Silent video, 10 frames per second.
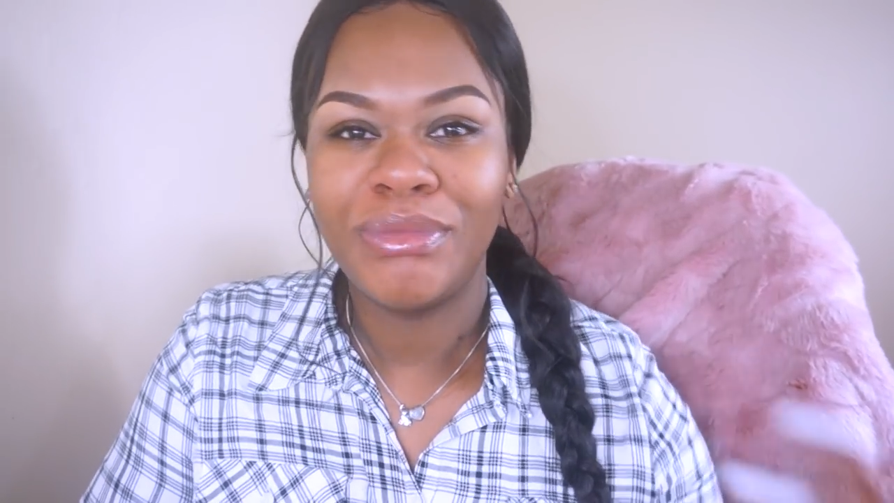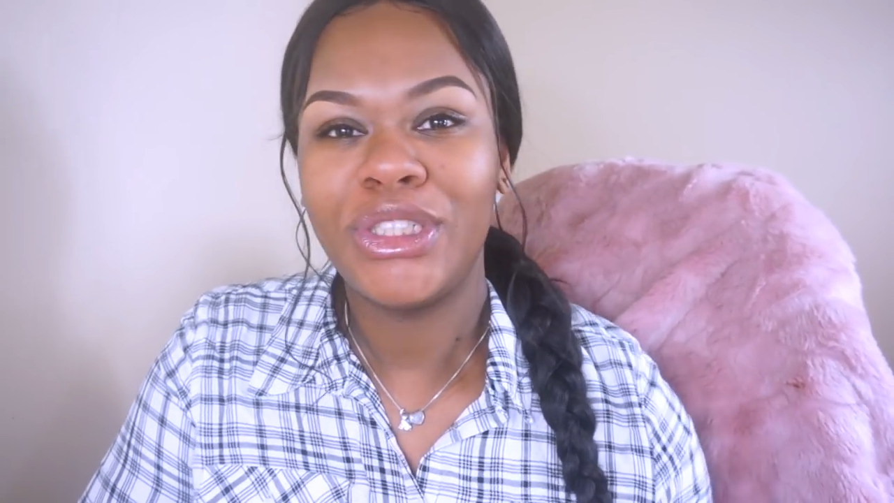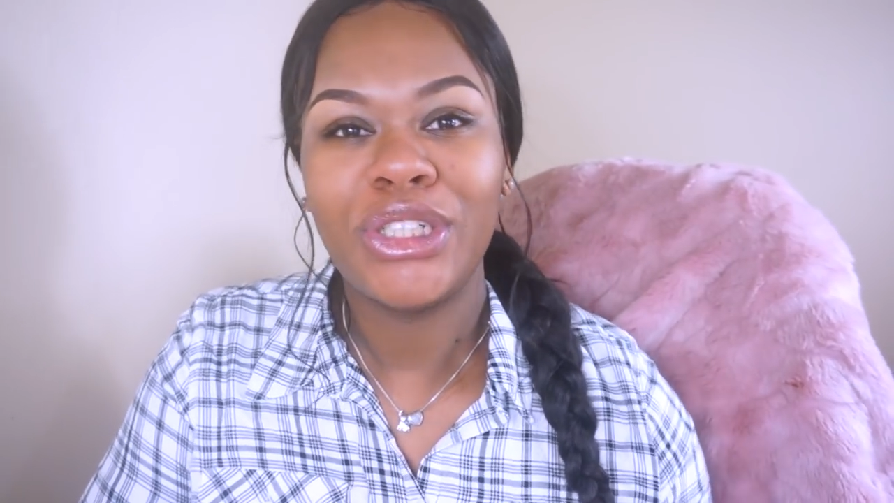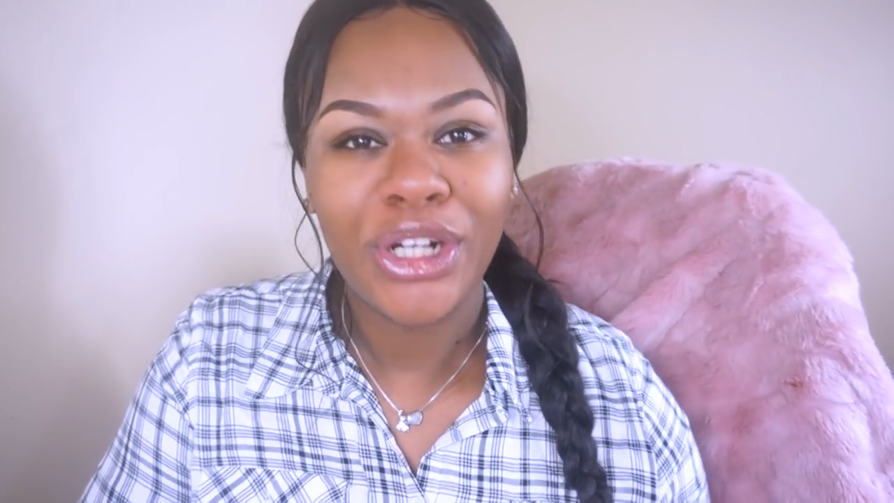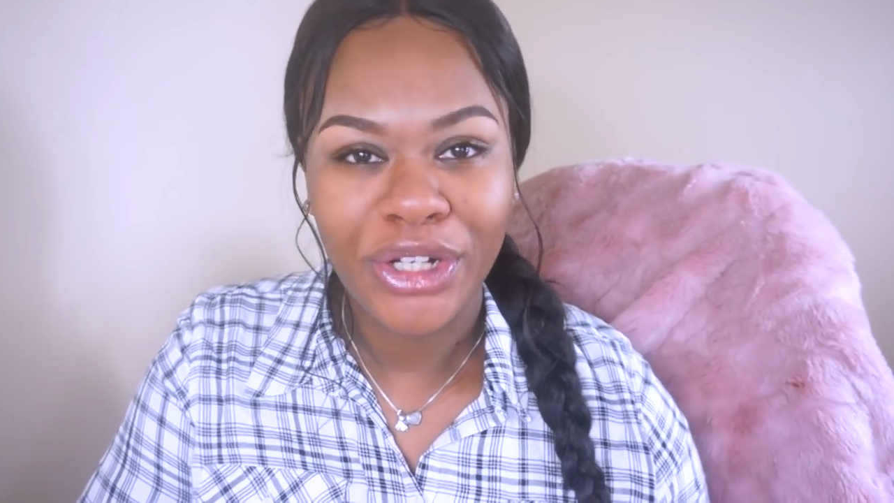
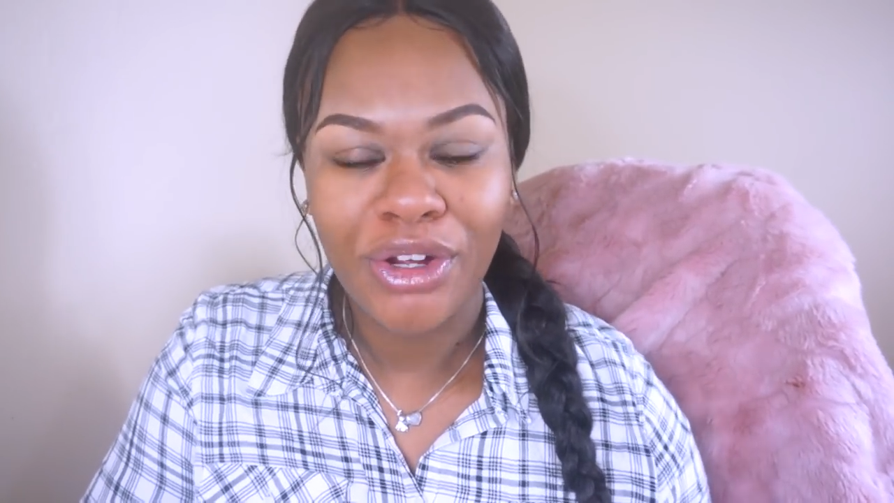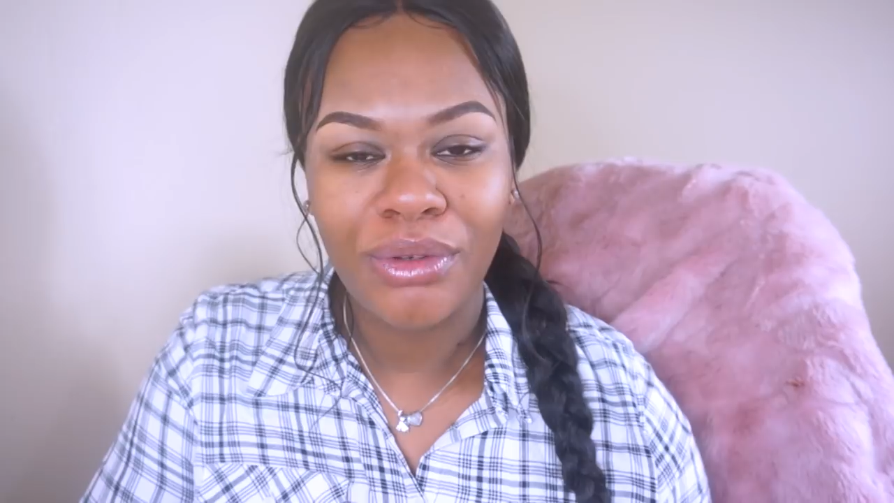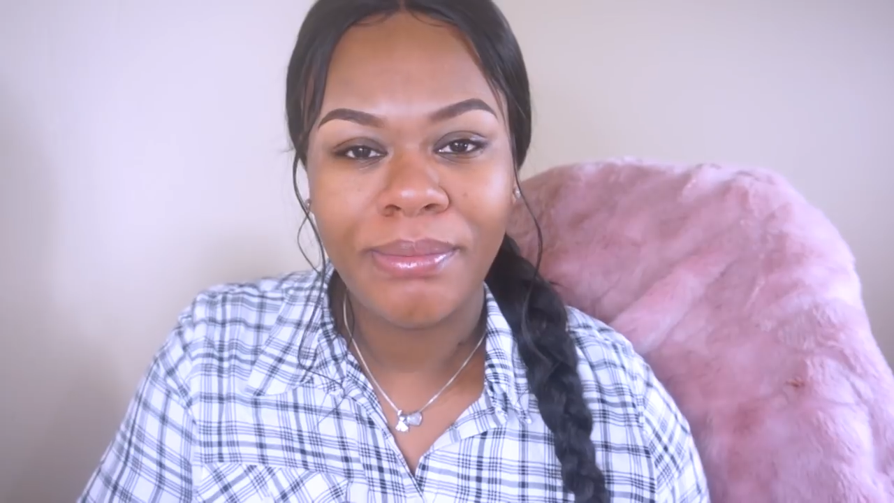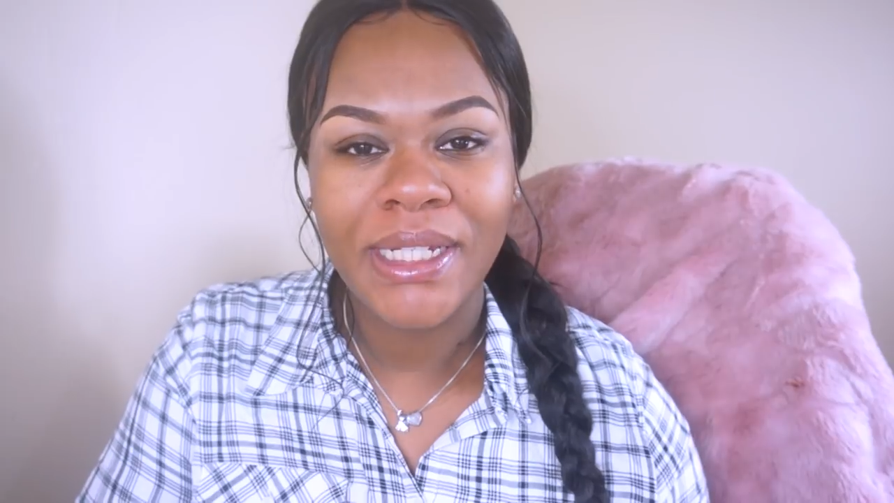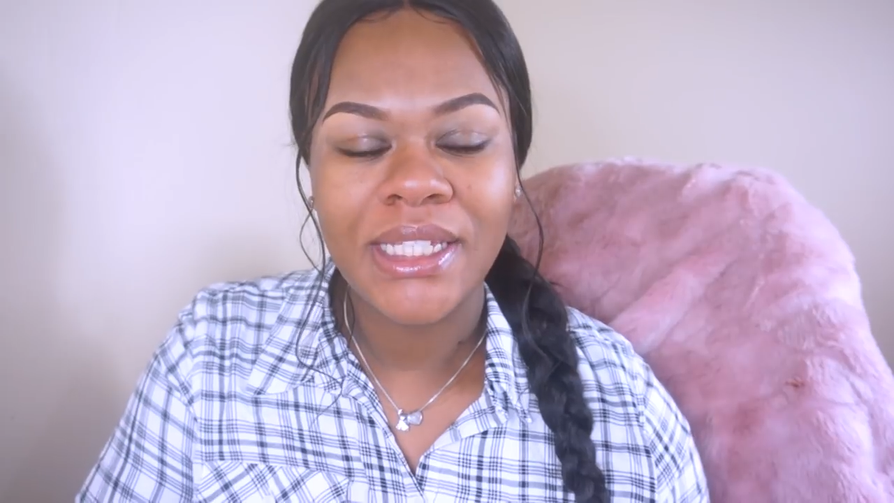start your
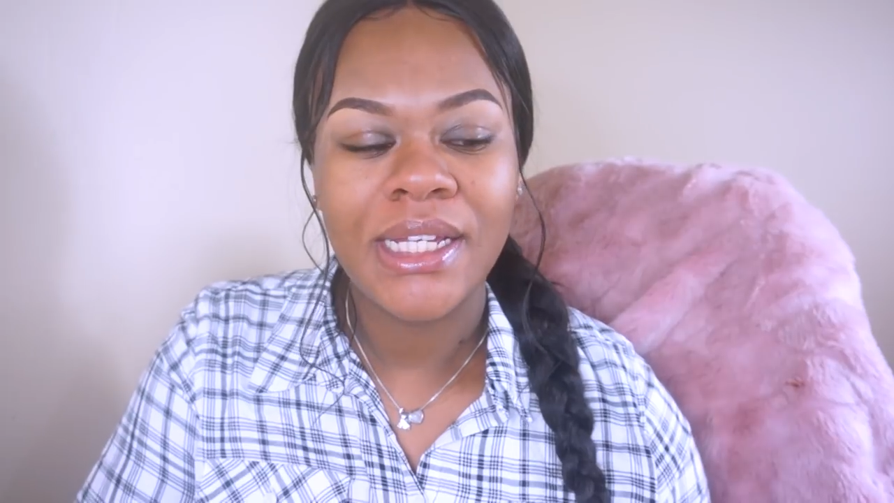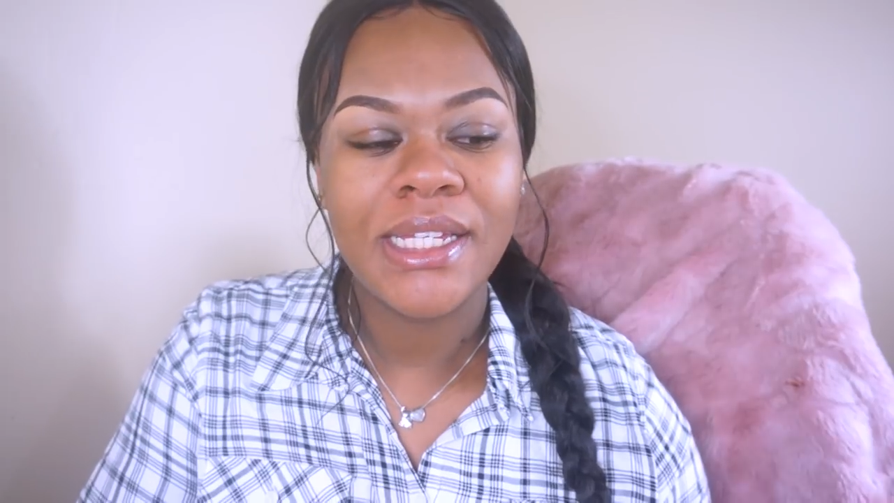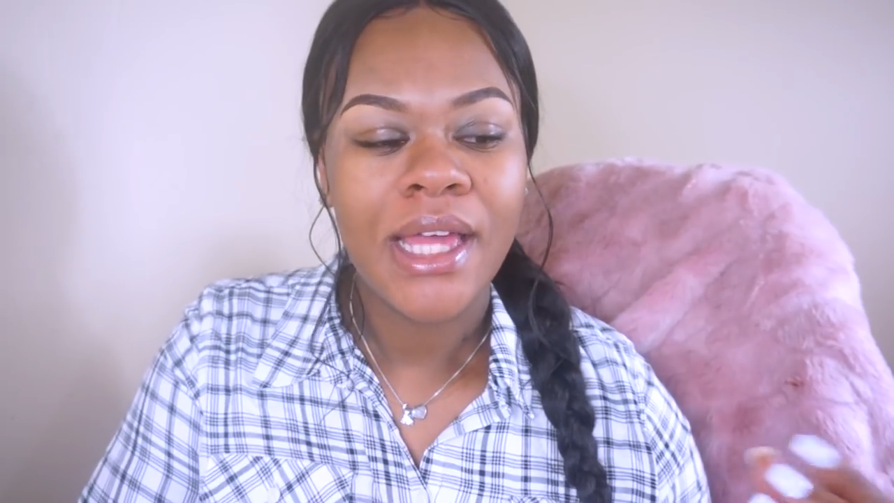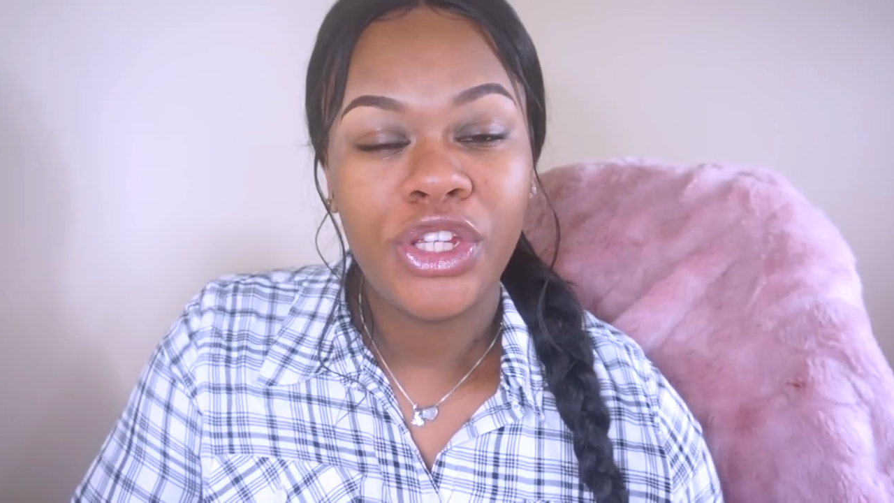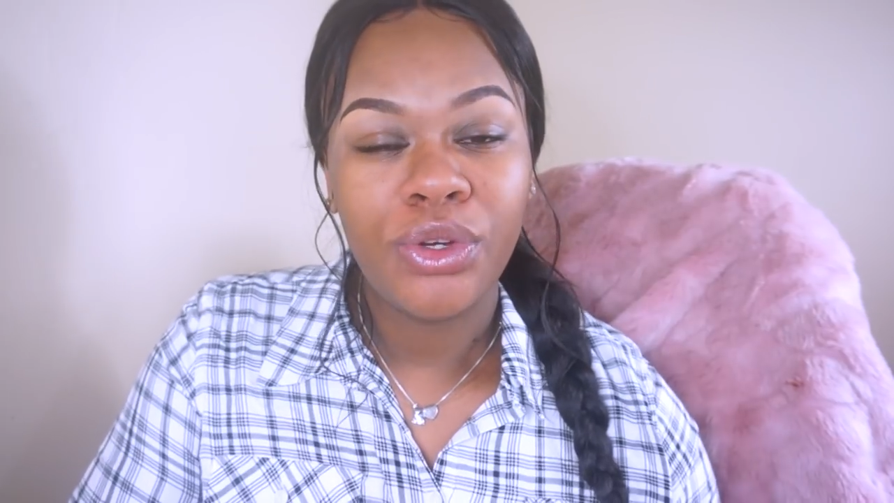own business.